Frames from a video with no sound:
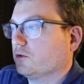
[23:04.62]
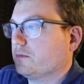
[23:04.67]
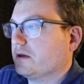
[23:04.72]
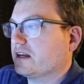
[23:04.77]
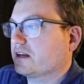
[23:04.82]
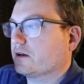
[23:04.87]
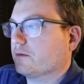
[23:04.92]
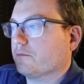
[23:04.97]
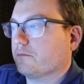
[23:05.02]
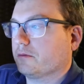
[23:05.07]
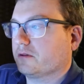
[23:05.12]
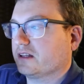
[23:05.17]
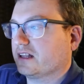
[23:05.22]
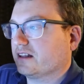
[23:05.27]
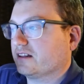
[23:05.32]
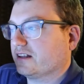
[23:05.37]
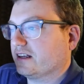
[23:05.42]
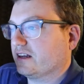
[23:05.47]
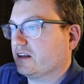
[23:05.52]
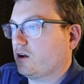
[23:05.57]
to be
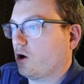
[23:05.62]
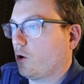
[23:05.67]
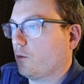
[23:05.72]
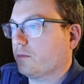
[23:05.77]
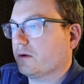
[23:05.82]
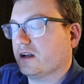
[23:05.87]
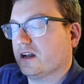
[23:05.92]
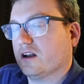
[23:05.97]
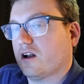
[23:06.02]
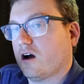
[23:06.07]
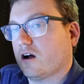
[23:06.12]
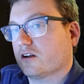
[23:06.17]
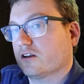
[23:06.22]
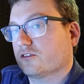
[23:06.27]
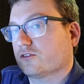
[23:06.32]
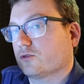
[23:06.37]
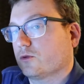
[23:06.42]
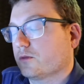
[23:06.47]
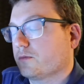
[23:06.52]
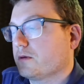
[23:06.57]
completely open and
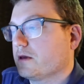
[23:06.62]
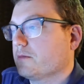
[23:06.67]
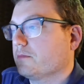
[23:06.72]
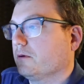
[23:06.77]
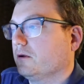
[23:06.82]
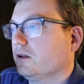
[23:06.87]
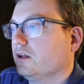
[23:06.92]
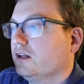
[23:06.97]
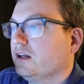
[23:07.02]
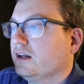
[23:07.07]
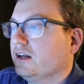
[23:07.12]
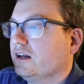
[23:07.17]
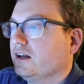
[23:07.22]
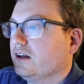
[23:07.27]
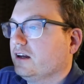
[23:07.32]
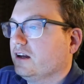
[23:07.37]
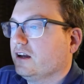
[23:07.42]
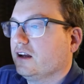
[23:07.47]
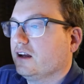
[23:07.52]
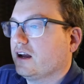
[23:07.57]
honest with people,
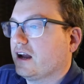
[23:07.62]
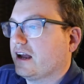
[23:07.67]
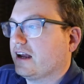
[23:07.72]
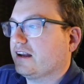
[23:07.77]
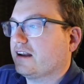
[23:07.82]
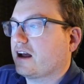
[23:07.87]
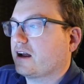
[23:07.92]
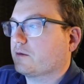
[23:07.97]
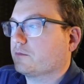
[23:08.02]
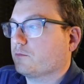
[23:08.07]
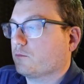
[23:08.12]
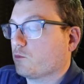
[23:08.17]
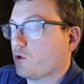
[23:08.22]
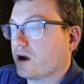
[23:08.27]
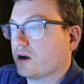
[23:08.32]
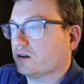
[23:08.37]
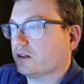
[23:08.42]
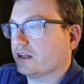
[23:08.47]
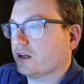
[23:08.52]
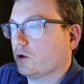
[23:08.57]
and I
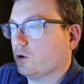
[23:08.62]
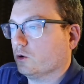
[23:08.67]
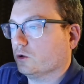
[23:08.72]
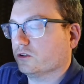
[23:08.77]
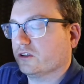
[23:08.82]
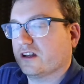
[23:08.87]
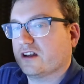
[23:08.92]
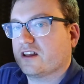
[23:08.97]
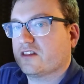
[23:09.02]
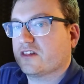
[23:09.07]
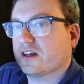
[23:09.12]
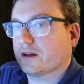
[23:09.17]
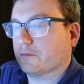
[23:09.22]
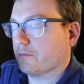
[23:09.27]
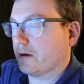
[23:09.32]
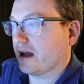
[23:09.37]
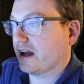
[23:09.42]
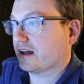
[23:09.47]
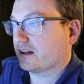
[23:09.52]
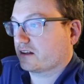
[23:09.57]
rarely hold anything
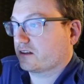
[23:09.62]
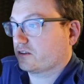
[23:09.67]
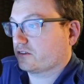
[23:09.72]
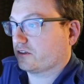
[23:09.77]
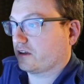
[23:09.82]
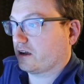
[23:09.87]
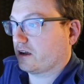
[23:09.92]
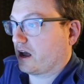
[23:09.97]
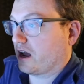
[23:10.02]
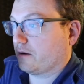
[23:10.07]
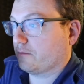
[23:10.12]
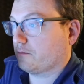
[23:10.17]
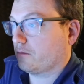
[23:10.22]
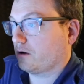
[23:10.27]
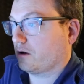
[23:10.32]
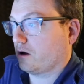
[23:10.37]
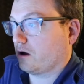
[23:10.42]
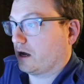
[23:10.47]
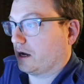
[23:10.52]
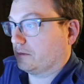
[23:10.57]
back because
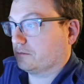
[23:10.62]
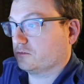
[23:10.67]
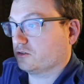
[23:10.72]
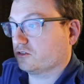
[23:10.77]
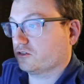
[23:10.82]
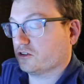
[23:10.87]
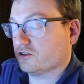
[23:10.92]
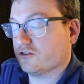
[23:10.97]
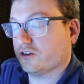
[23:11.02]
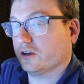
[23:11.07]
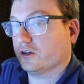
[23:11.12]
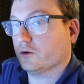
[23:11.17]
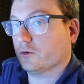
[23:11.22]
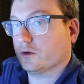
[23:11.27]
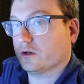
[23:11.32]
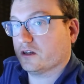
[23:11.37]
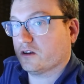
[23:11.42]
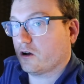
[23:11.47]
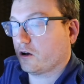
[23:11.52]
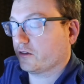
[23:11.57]
I'm just a
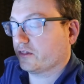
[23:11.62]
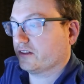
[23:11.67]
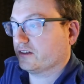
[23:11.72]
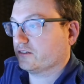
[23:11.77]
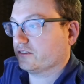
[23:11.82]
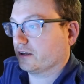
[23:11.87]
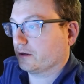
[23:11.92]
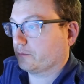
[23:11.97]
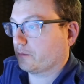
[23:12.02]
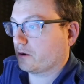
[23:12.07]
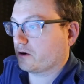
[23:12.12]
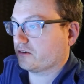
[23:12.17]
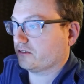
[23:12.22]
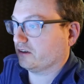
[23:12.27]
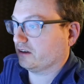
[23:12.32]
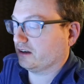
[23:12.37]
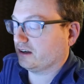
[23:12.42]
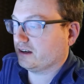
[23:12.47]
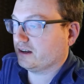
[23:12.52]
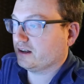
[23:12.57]
genuine, authentic
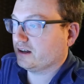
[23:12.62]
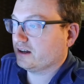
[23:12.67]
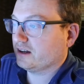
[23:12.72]
person.